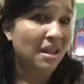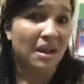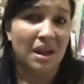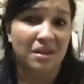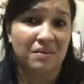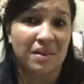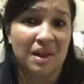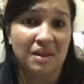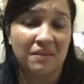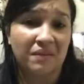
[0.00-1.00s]
kind of
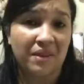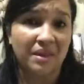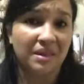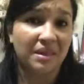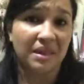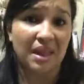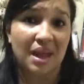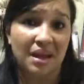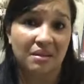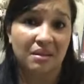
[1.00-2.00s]
like feeling
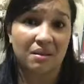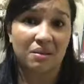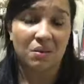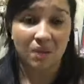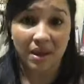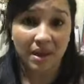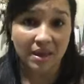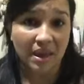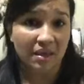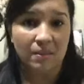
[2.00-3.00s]
that way,
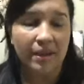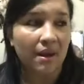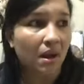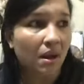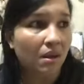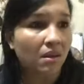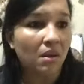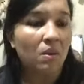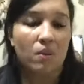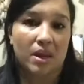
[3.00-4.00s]
like, oh my god,
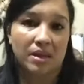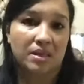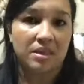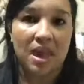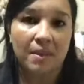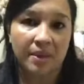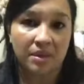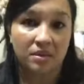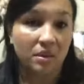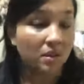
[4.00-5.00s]
why this is happening.